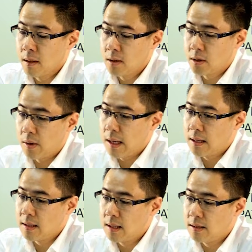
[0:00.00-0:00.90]
So
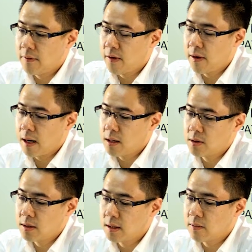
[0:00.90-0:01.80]
here's a very
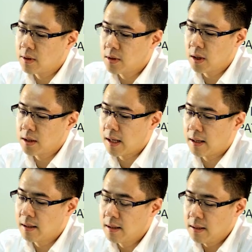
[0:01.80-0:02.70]
interesting research
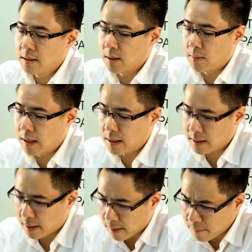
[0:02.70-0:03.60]
that someone
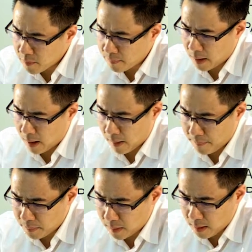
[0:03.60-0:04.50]
has done
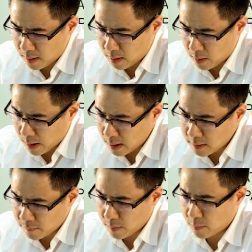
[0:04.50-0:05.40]
in the
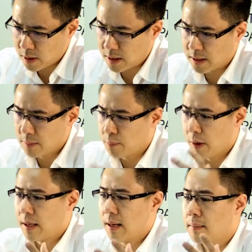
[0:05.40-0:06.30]
US, which is
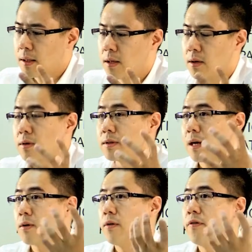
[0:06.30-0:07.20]
printing materials
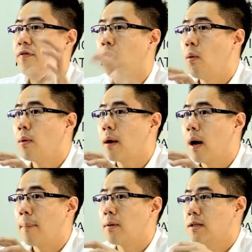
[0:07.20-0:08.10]
that could fold
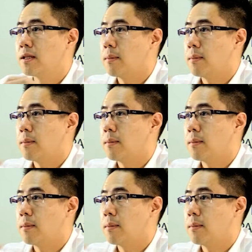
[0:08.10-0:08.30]
upon